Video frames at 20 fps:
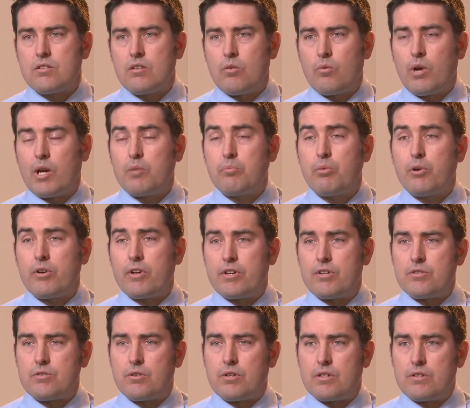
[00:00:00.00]
the weight-bearing
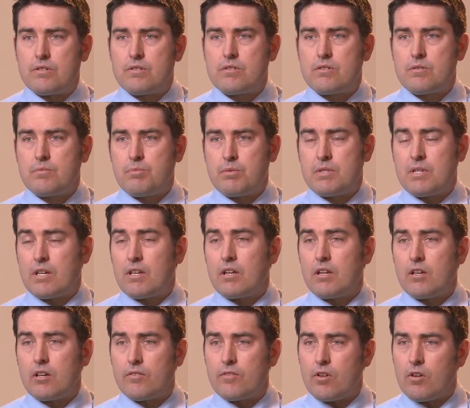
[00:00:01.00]
joints,
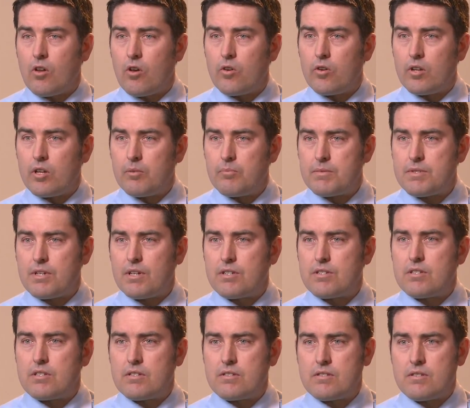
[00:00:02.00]
particularly of the lower limbs,
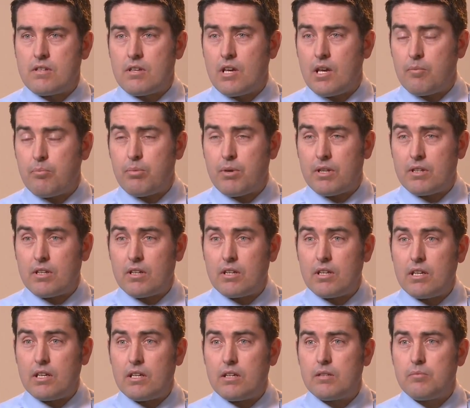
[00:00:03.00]
such as the hip and the
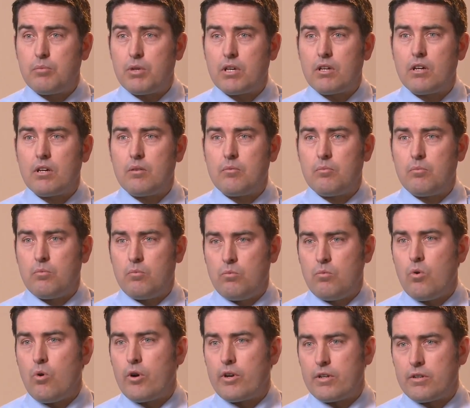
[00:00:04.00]
knee, become
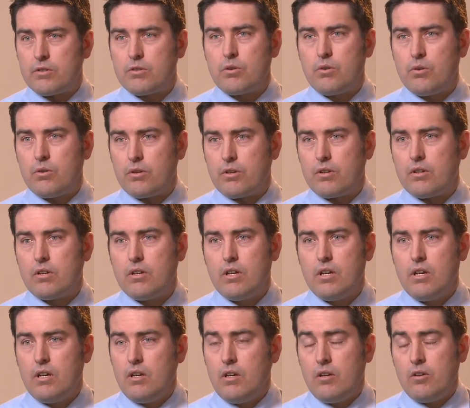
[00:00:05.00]
worn and torn,
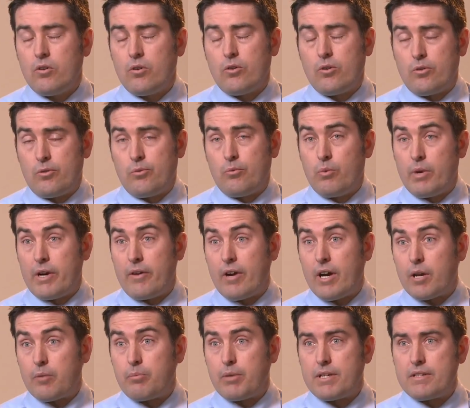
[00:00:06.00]
or wear
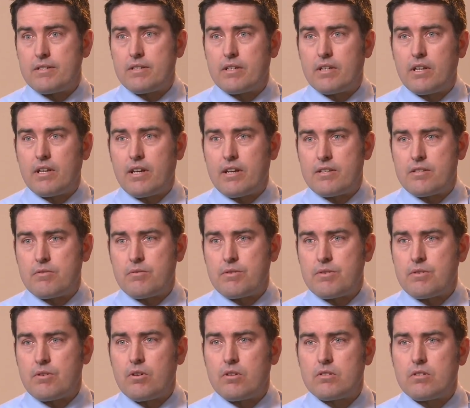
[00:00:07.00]
out basically as a
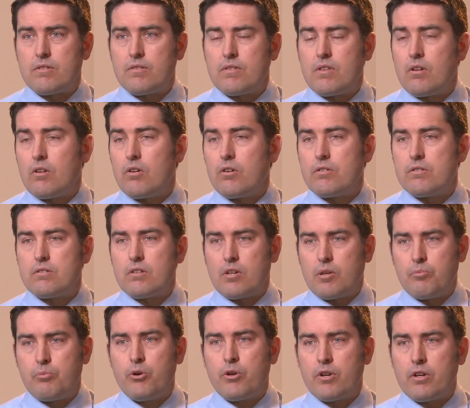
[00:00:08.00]
result of the loads that are
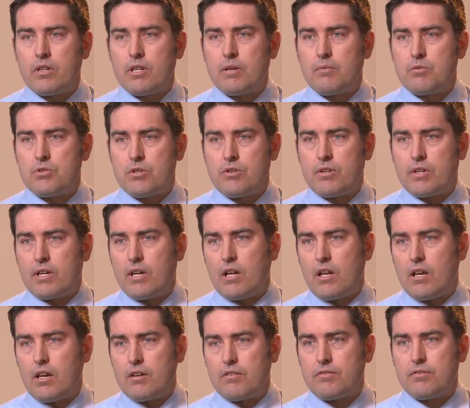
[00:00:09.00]
put on them during our
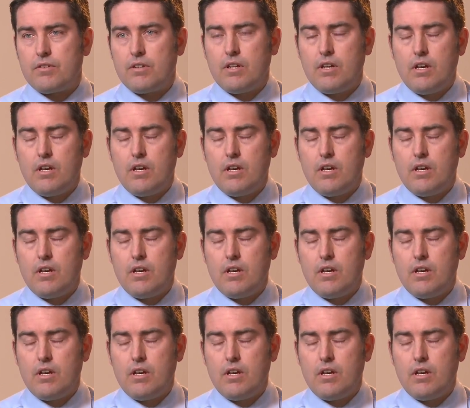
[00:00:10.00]
life.